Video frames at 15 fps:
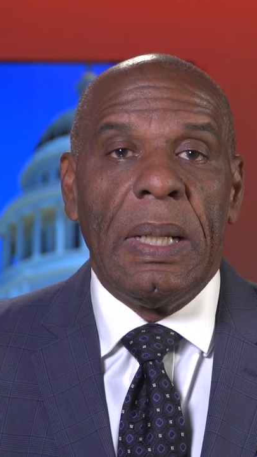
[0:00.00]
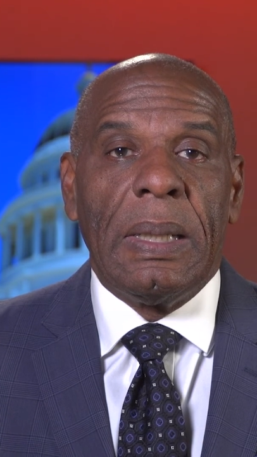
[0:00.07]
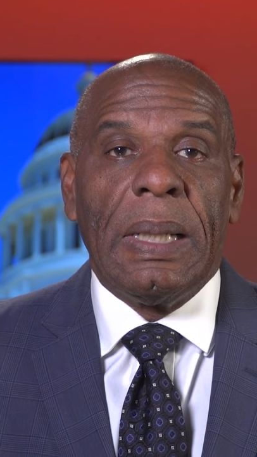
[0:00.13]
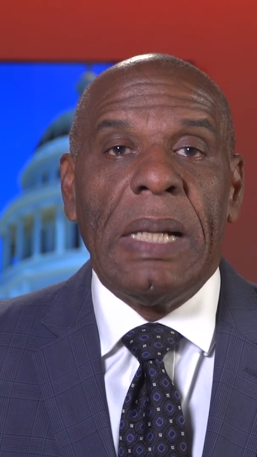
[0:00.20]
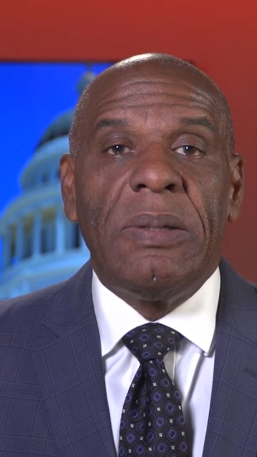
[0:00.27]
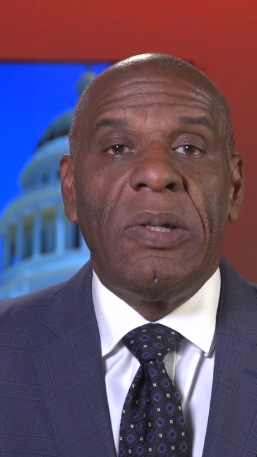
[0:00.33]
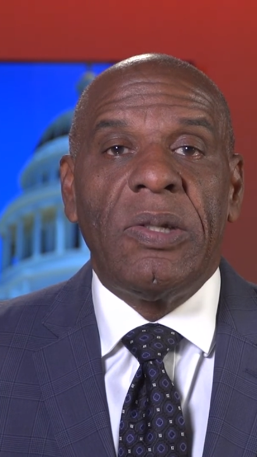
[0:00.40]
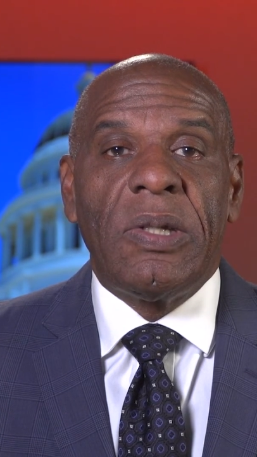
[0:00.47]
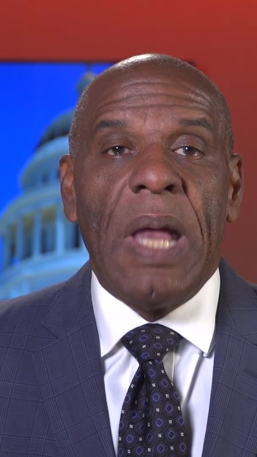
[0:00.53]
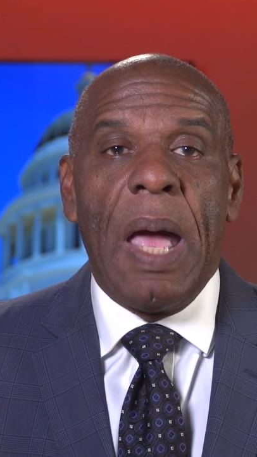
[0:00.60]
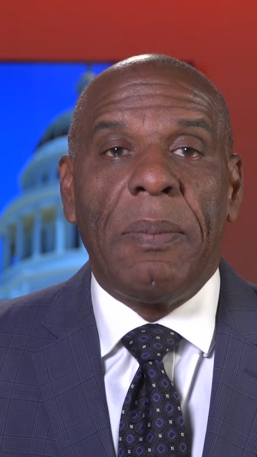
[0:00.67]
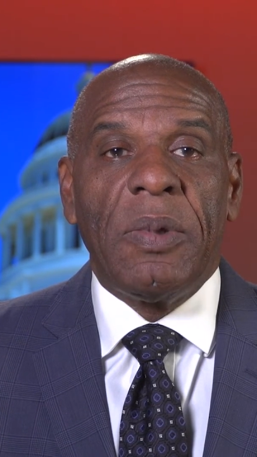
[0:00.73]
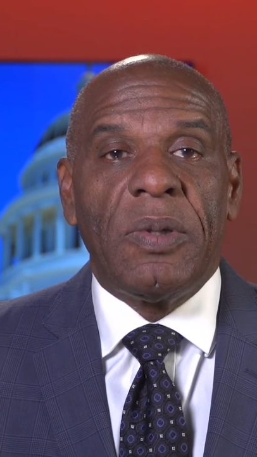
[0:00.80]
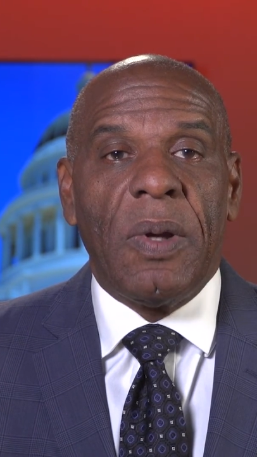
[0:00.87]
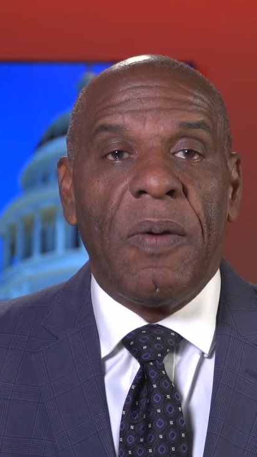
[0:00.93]
Let's
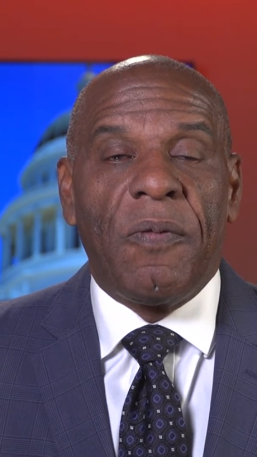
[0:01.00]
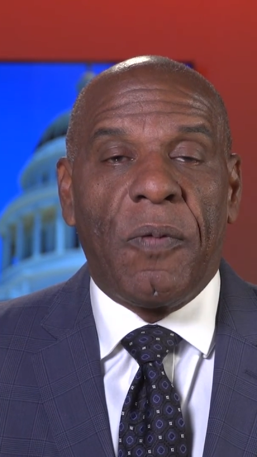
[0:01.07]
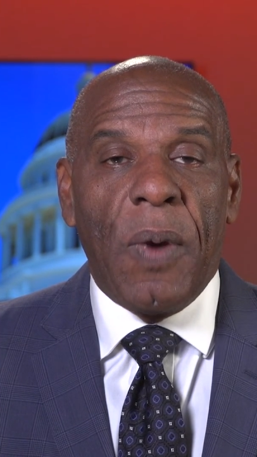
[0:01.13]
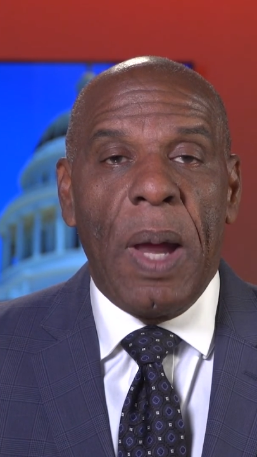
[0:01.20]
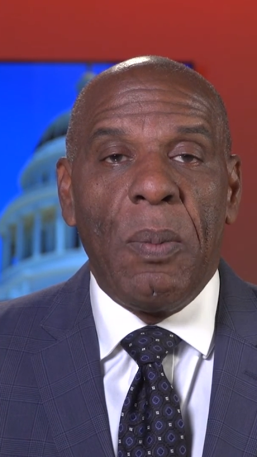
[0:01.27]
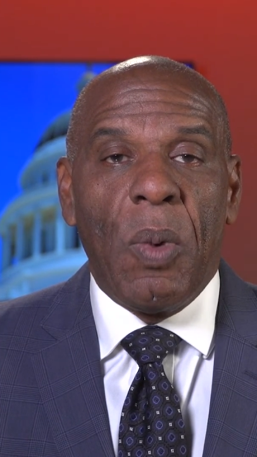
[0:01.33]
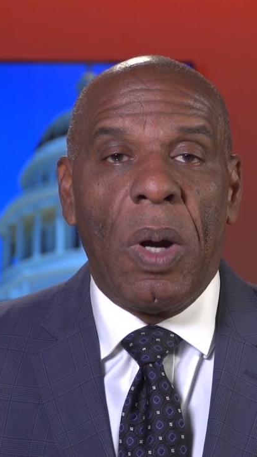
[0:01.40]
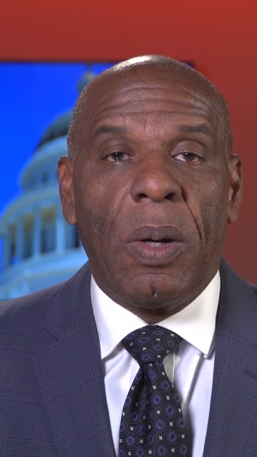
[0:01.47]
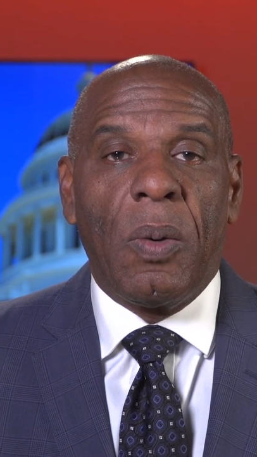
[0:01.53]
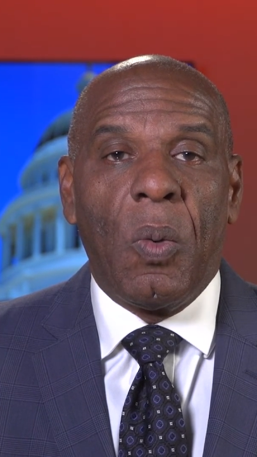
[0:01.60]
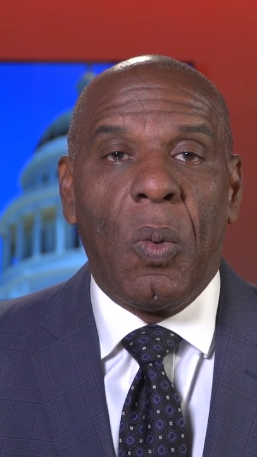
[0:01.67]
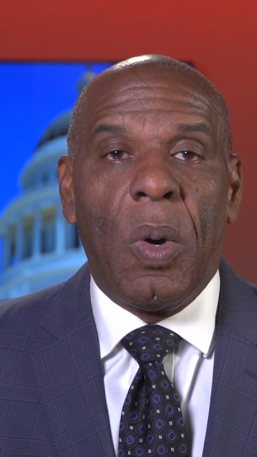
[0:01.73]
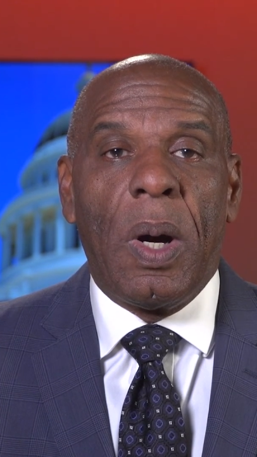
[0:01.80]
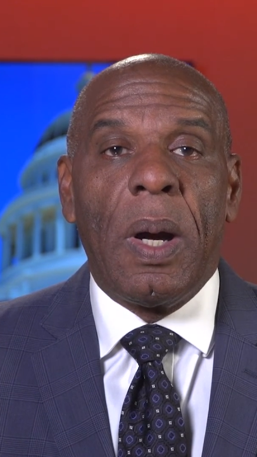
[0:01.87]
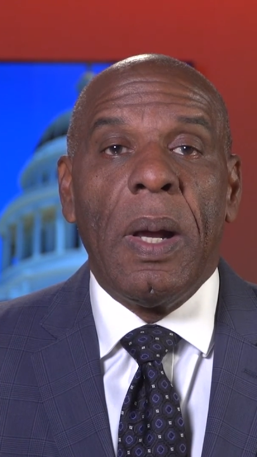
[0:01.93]
establish a framework
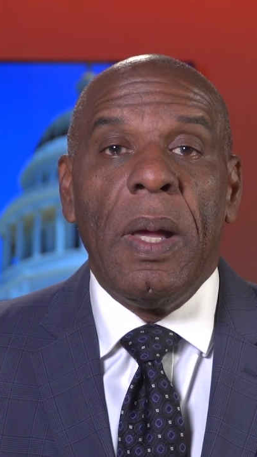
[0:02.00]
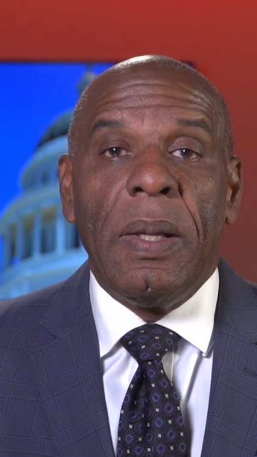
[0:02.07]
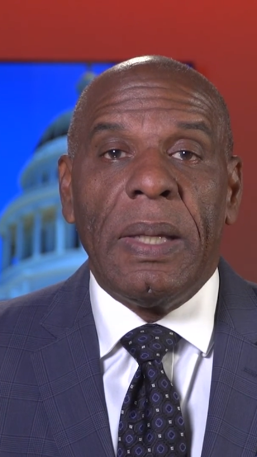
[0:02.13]
where